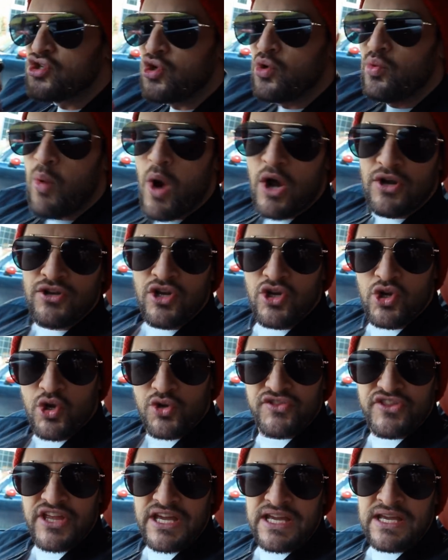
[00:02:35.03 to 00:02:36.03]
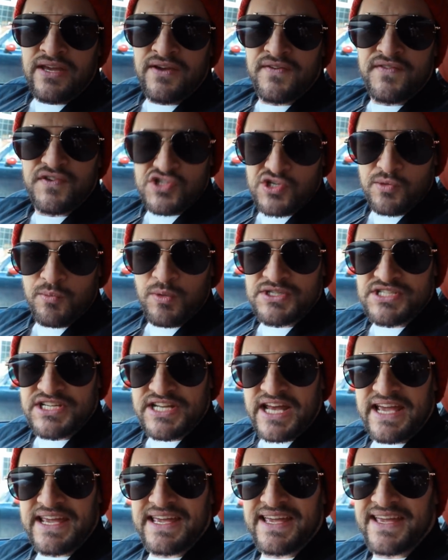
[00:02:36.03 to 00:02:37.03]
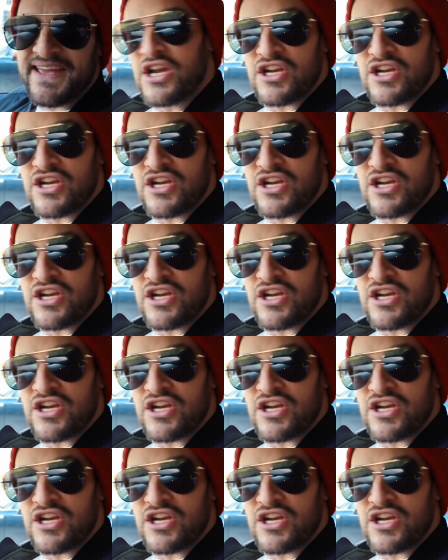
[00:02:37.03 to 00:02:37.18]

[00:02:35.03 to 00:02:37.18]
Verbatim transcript: Do one good thing for someone today.